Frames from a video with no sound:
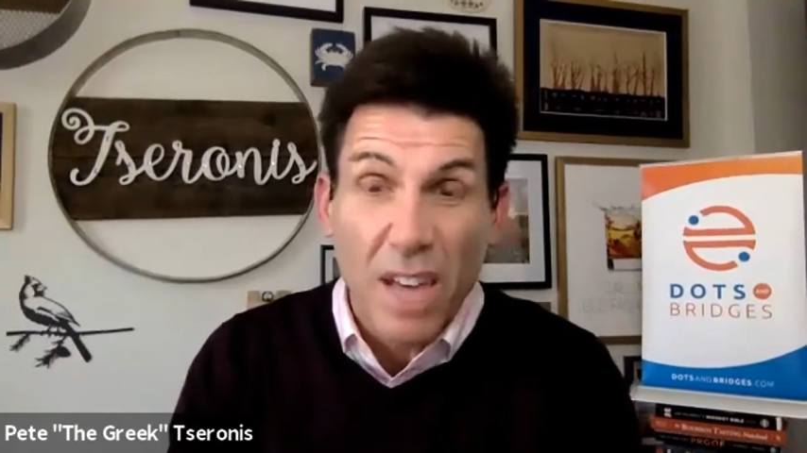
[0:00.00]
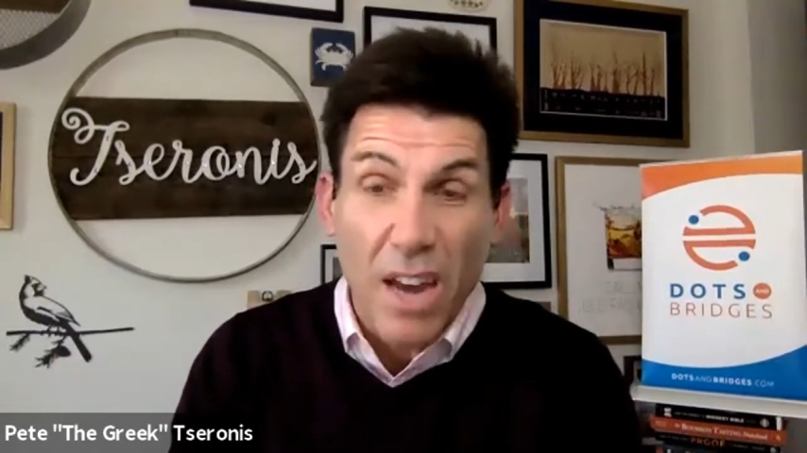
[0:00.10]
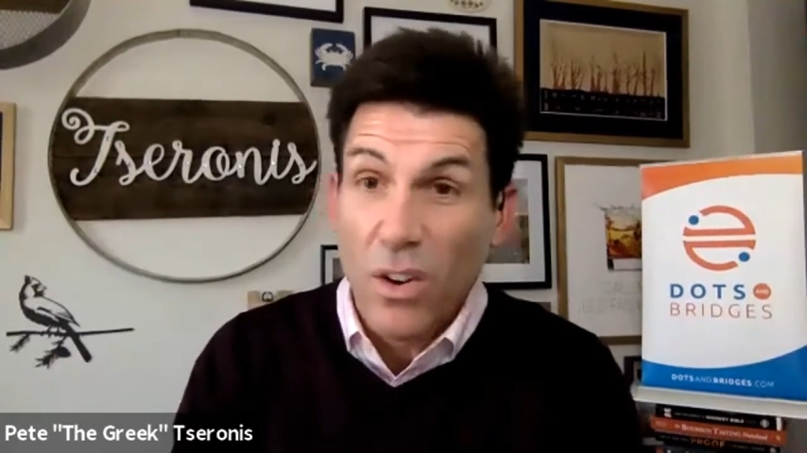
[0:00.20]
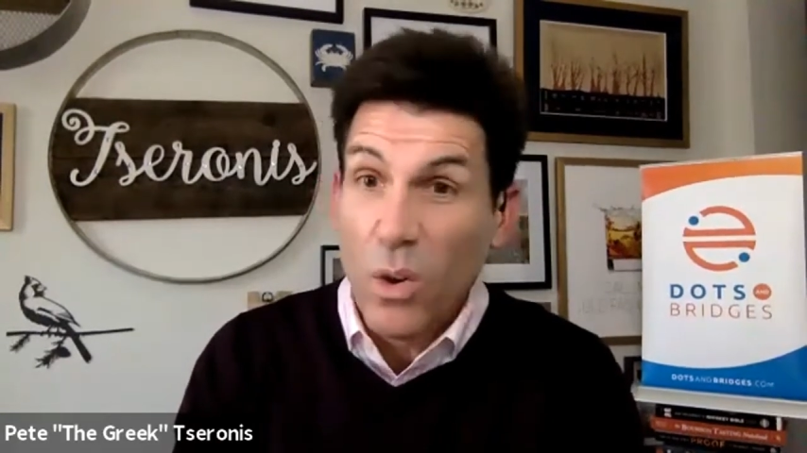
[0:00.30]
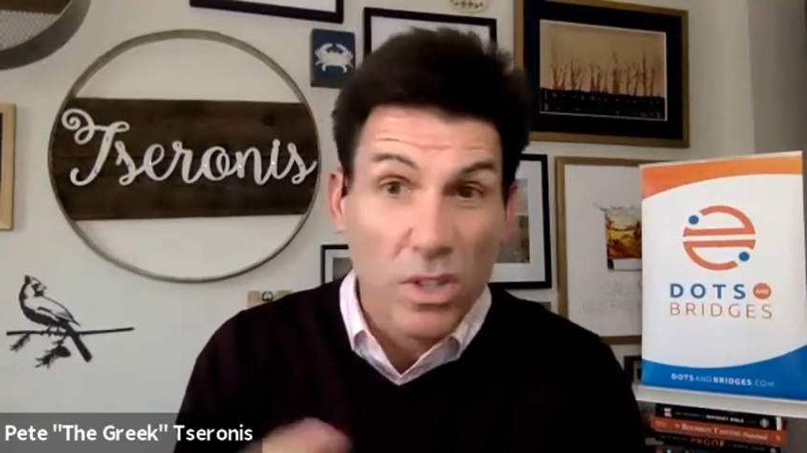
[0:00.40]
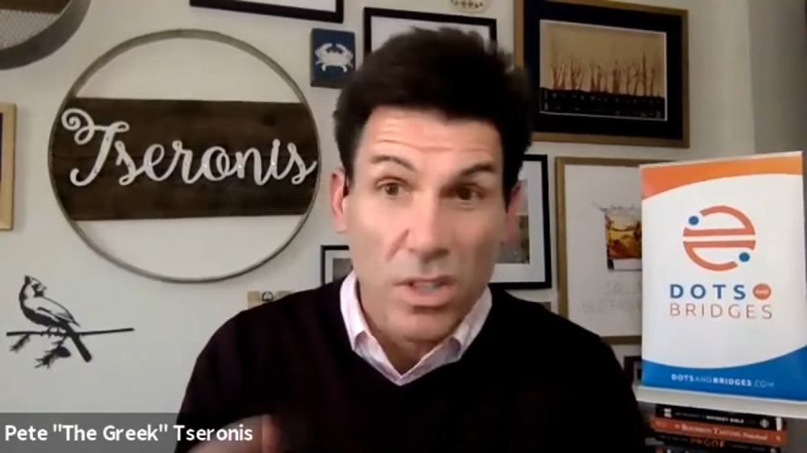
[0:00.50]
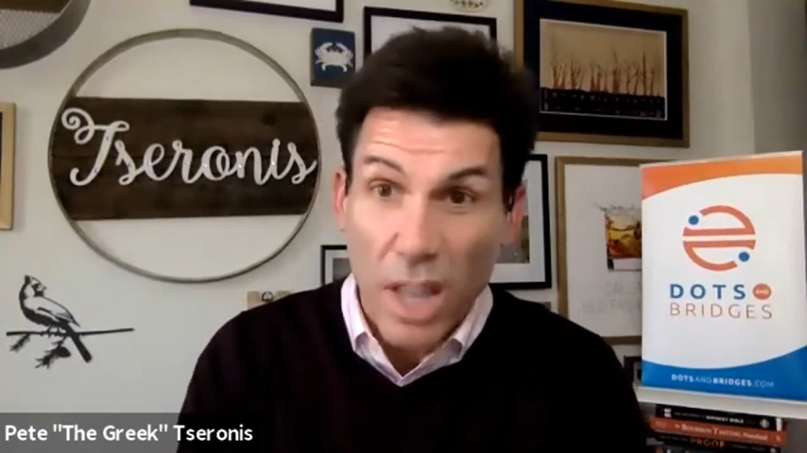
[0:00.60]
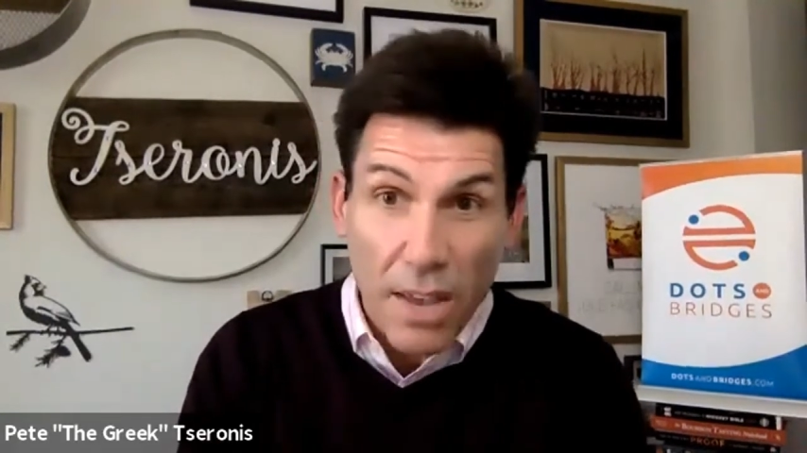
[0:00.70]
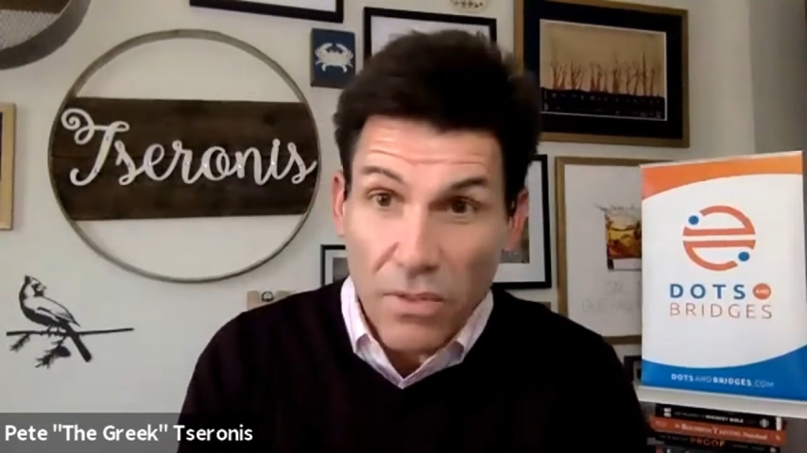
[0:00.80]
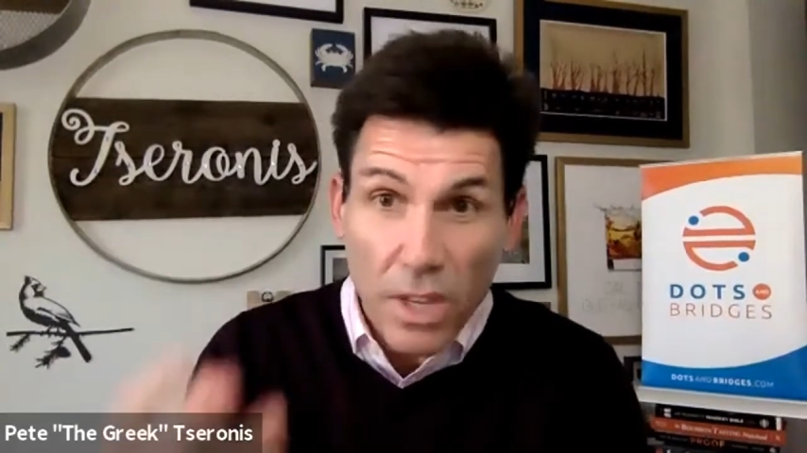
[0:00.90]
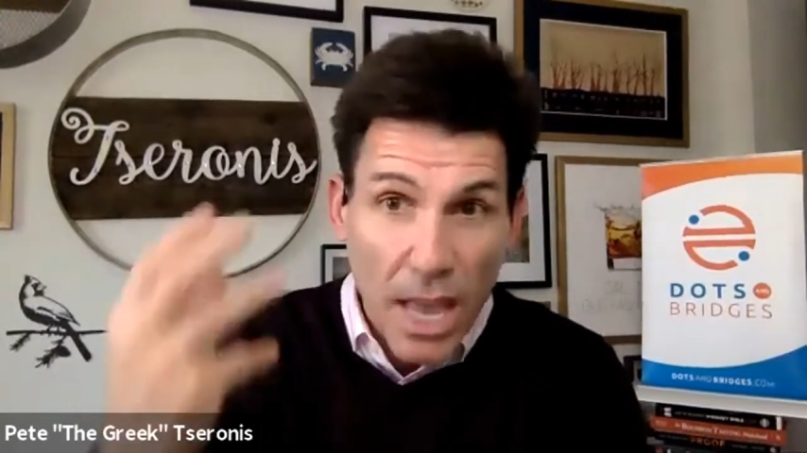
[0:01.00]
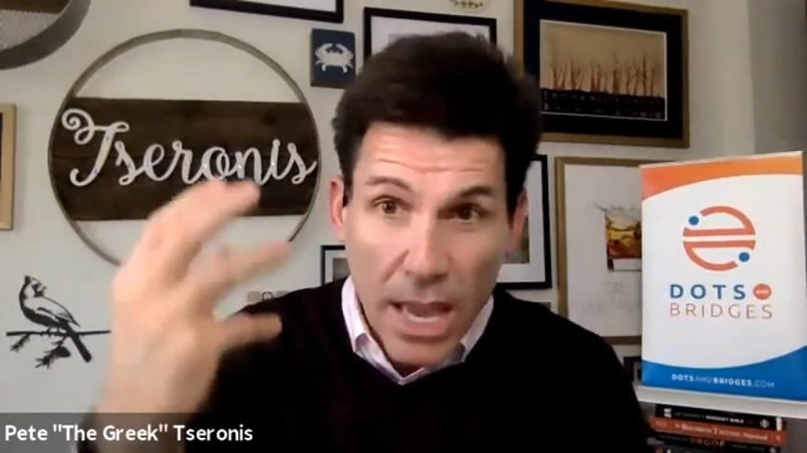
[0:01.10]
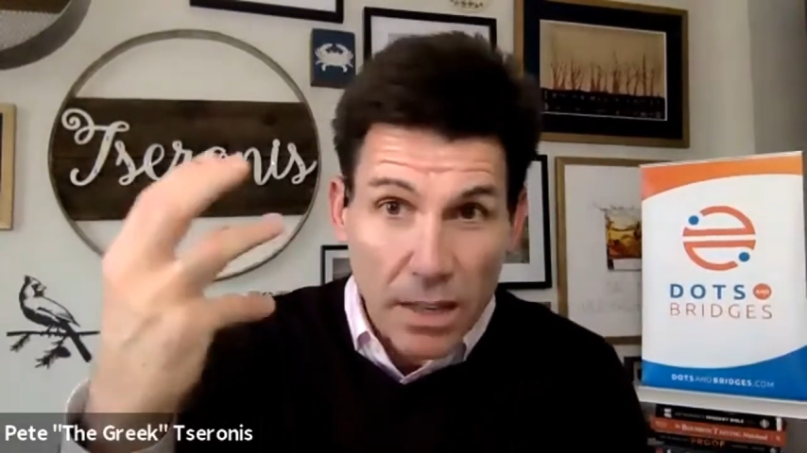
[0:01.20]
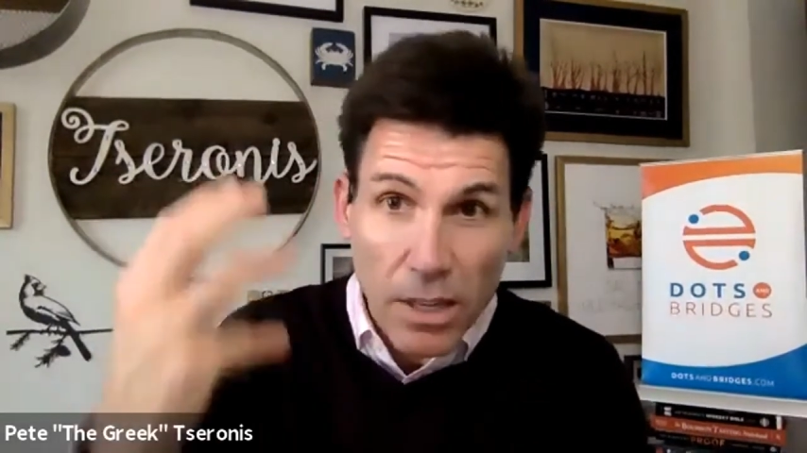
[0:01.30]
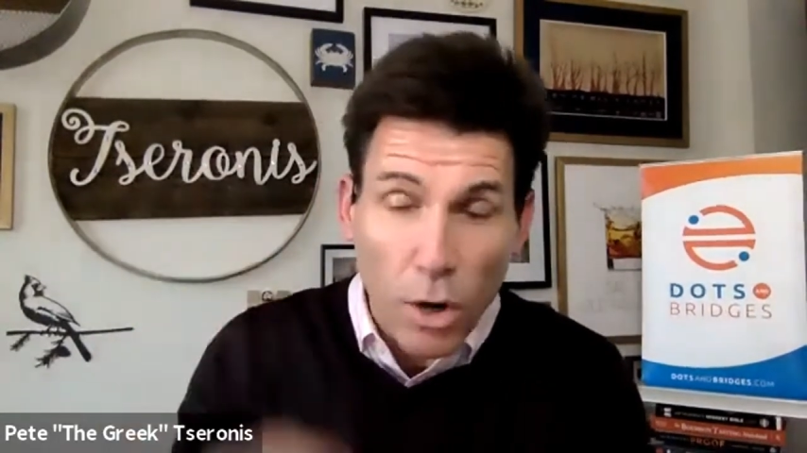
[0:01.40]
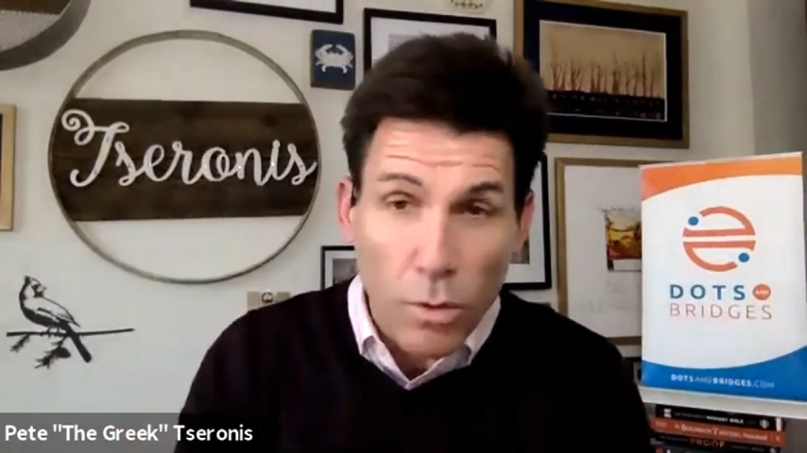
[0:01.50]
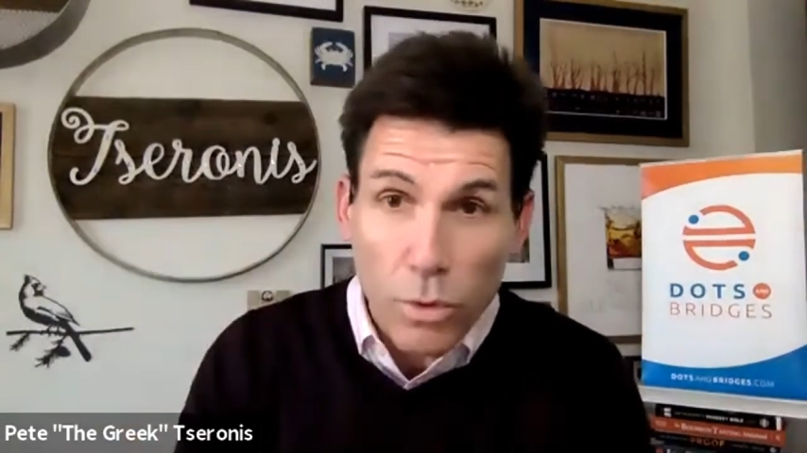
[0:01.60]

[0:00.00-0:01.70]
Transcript: i don't know what's left in that you know